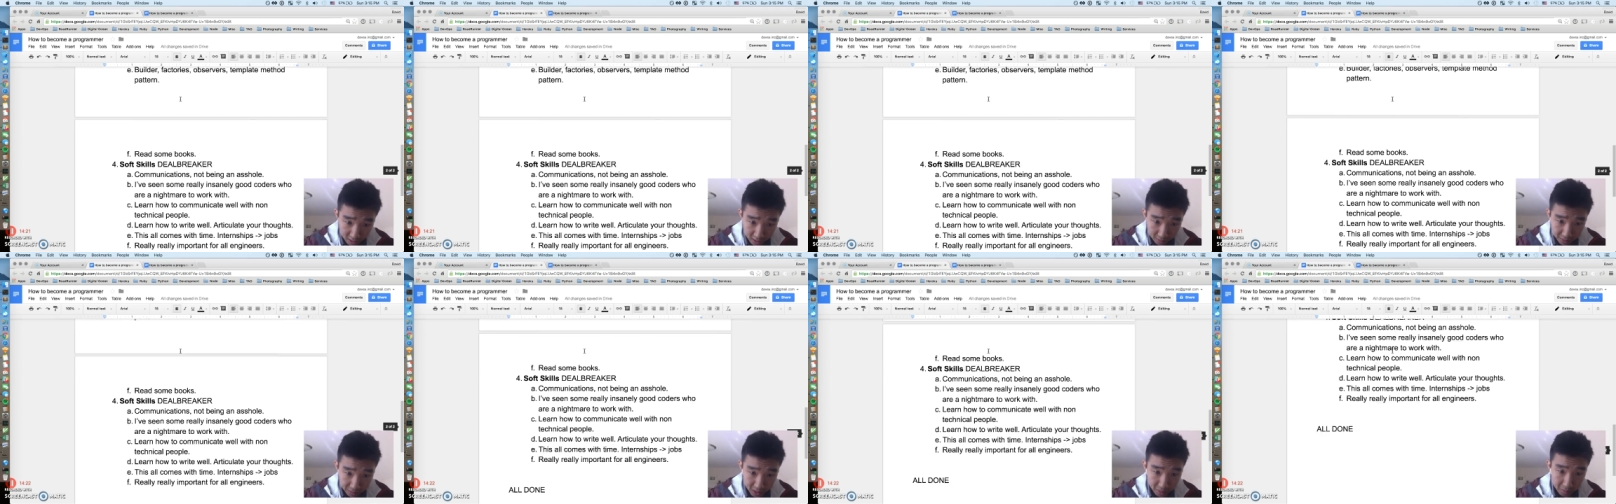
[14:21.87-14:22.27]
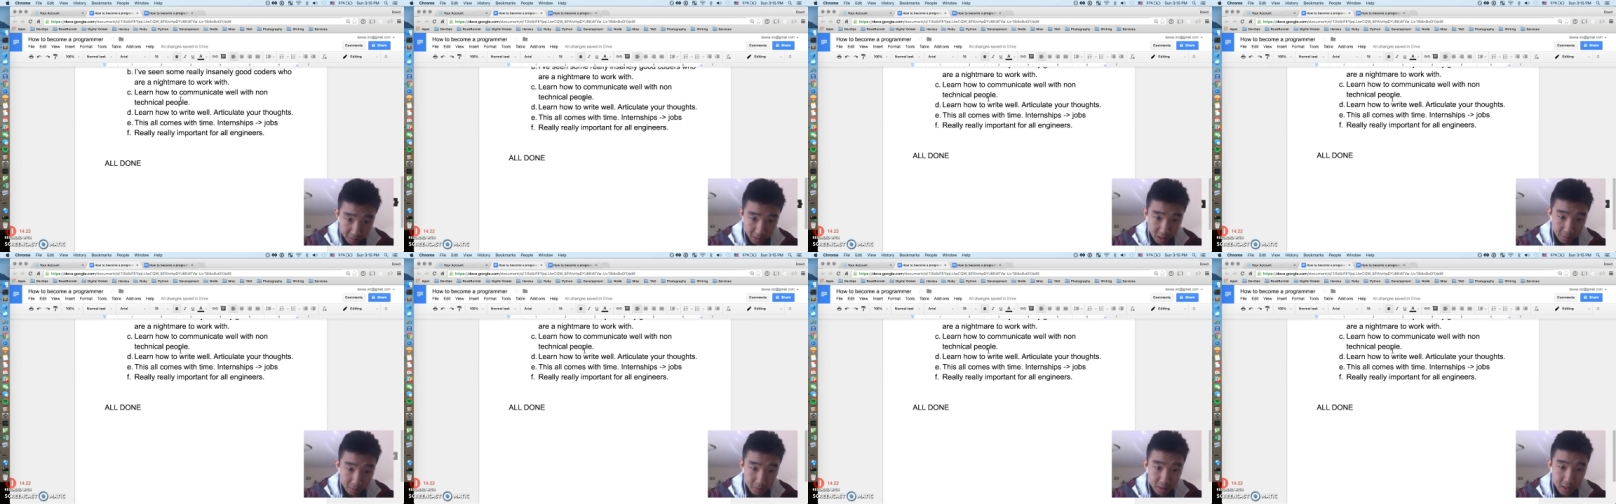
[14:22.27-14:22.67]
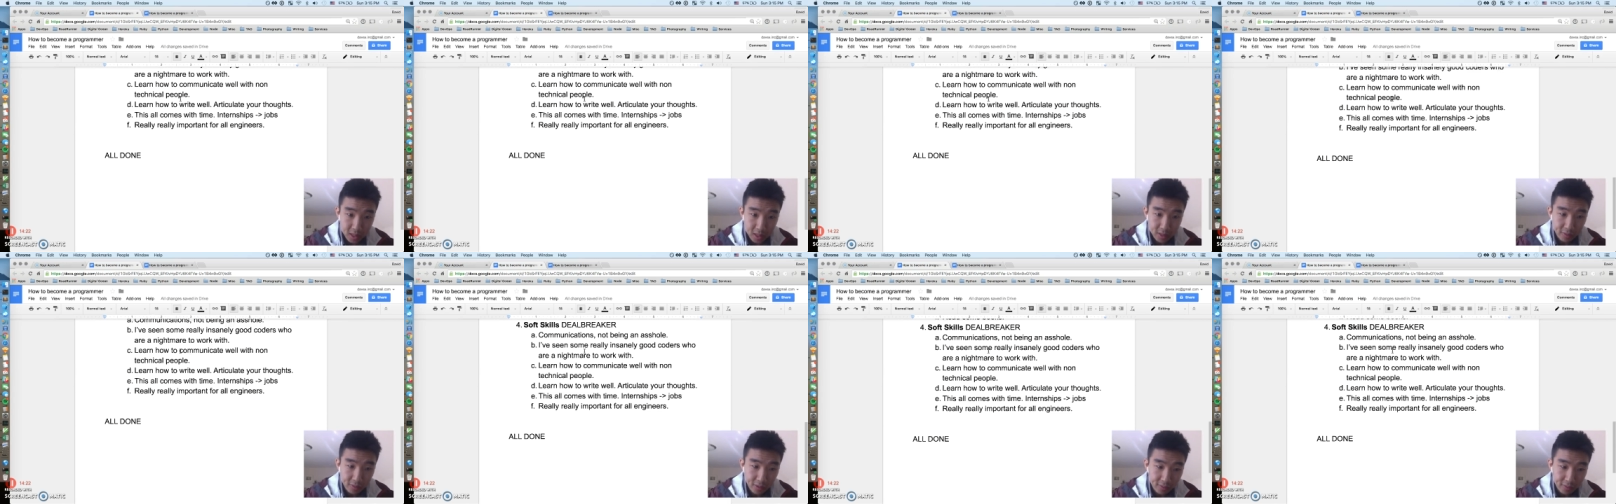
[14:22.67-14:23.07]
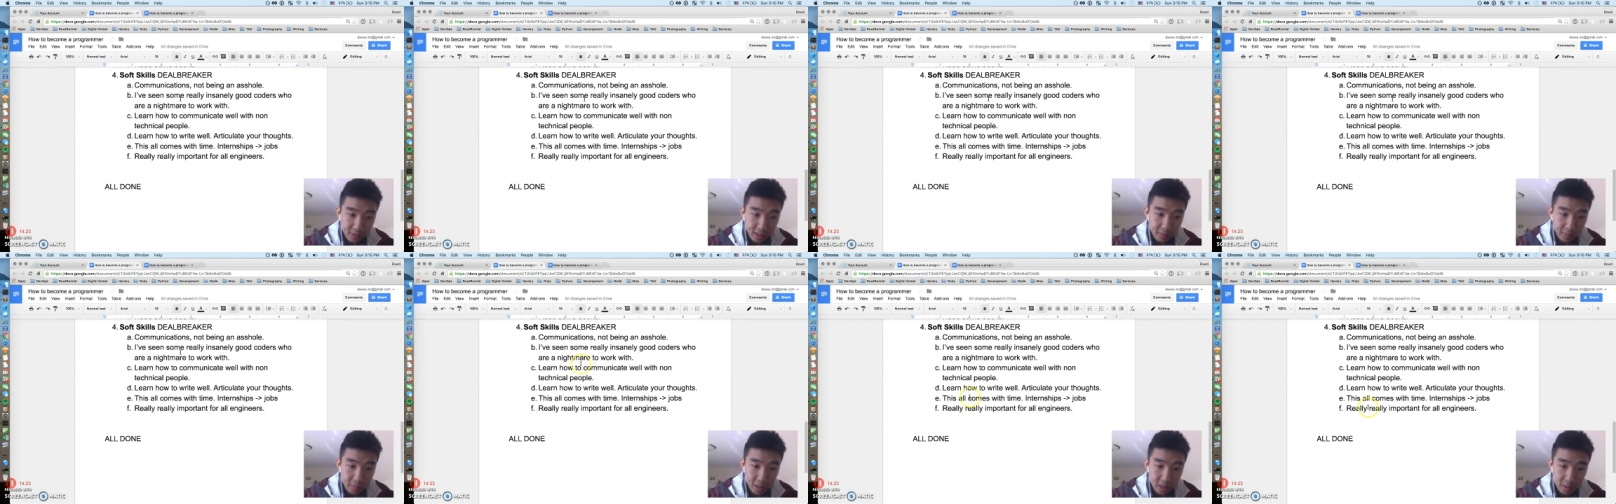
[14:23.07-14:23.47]
I'm coming up to this
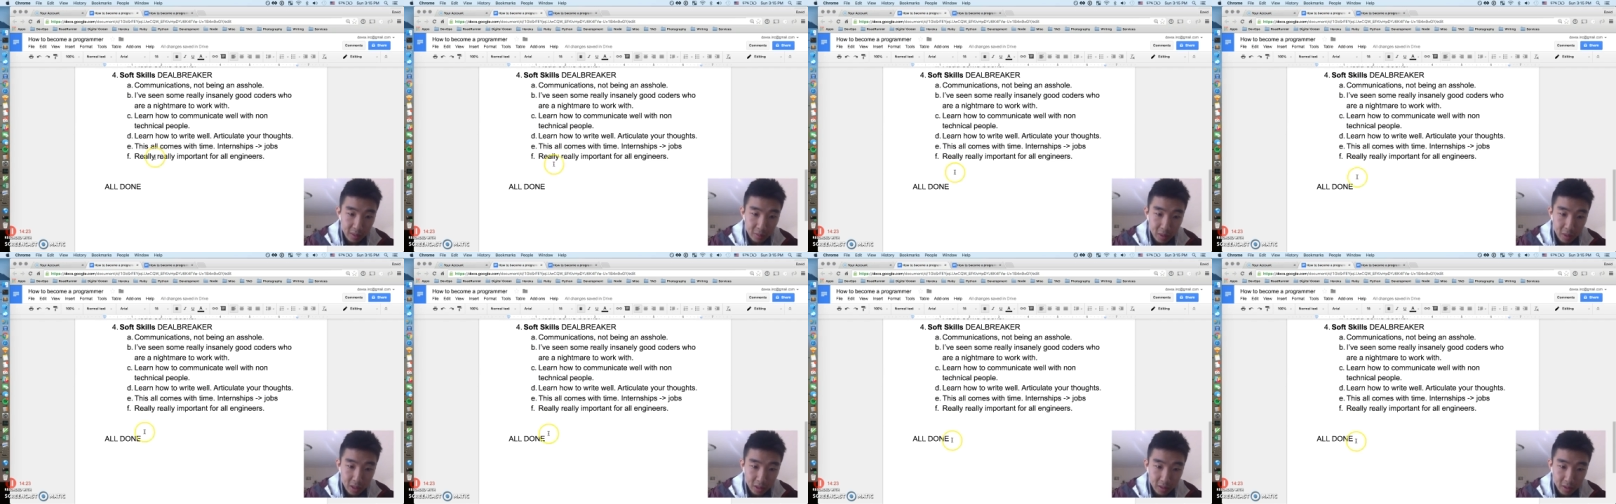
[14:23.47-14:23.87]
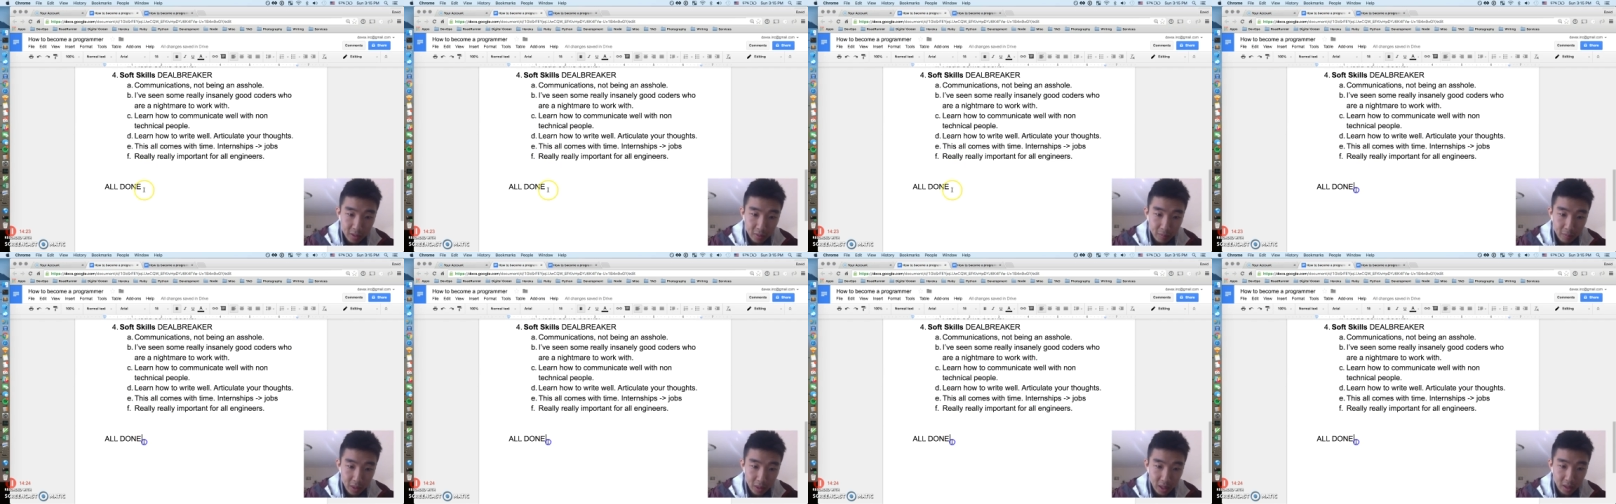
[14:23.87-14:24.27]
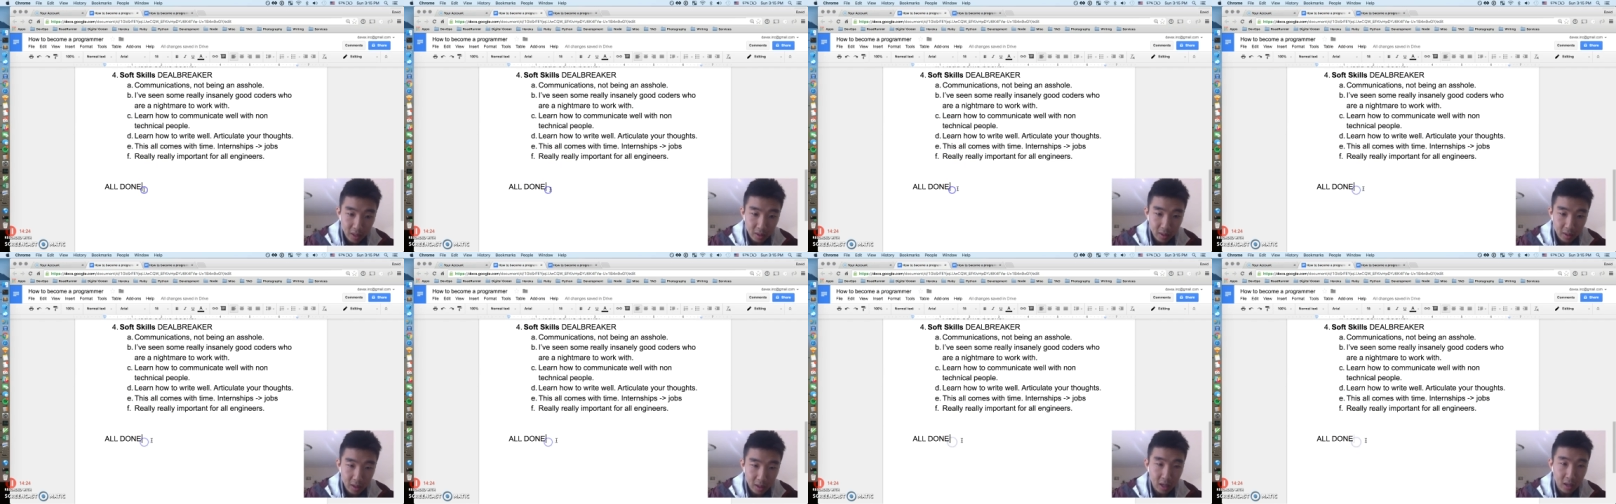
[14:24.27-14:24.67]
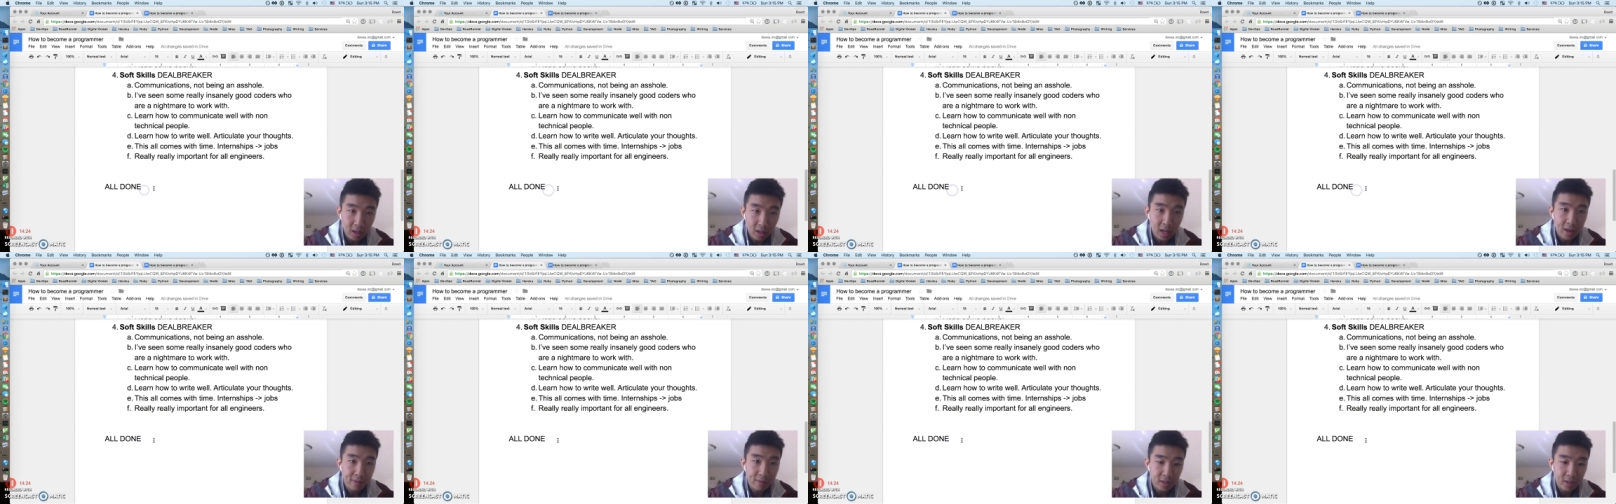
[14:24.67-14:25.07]
15 minute mark and I'll
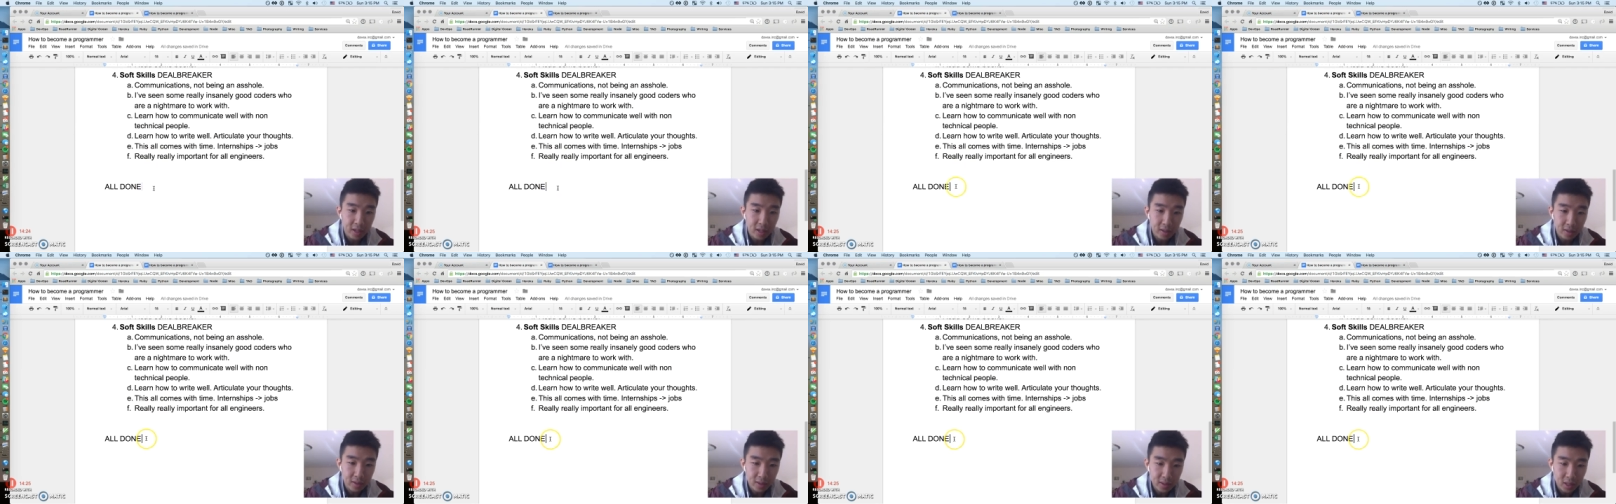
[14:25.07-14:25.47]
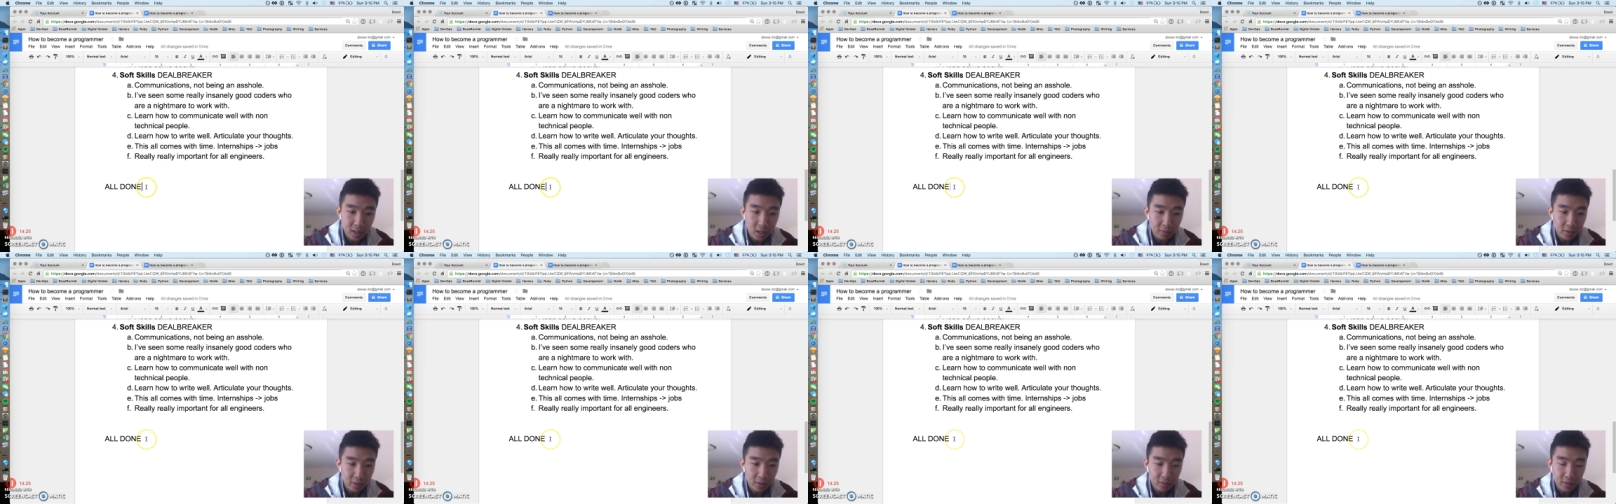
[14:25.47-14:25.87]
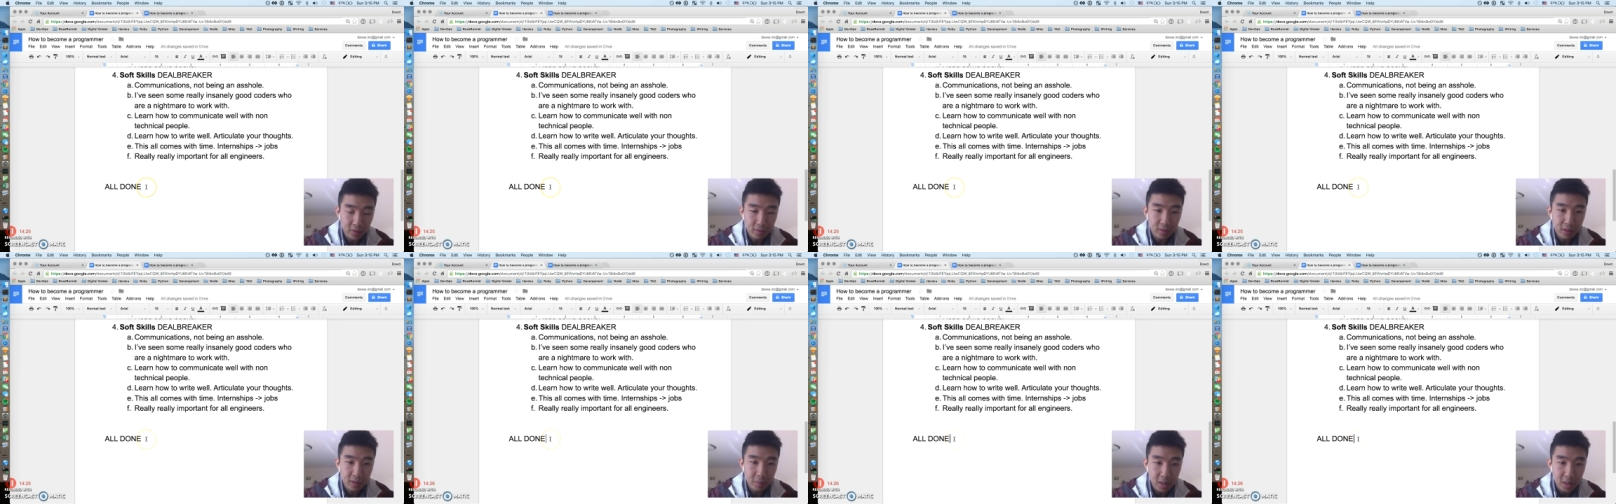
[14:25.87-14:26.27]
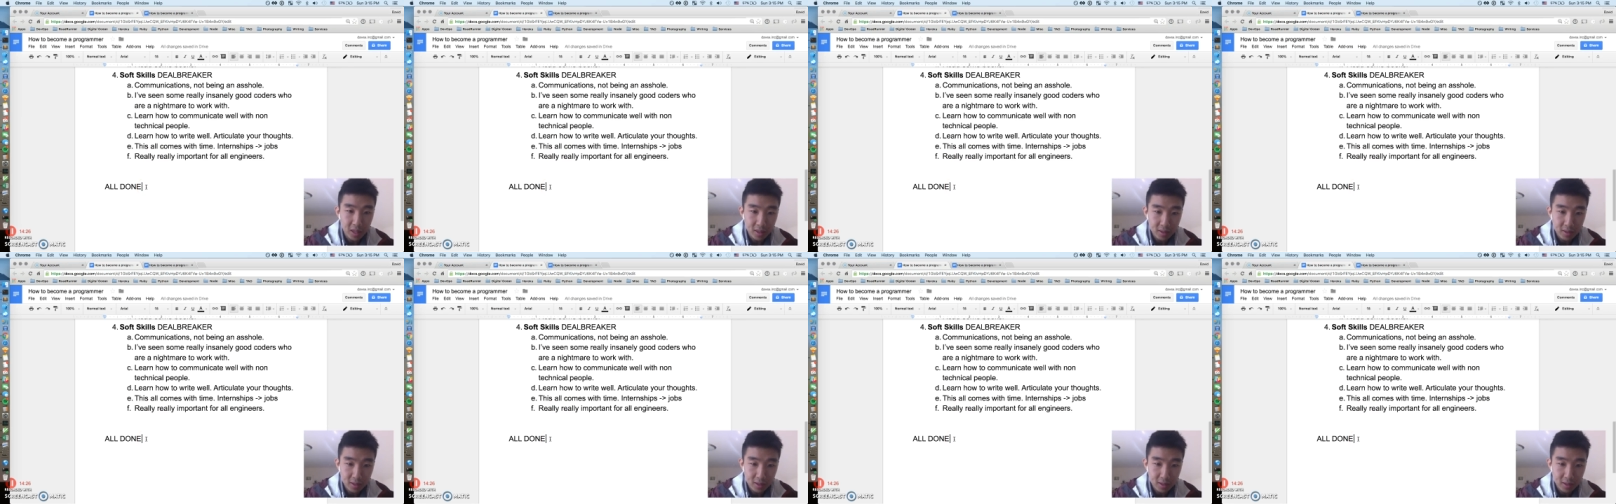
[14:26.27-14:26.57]
have to cut this off at 15 minutes.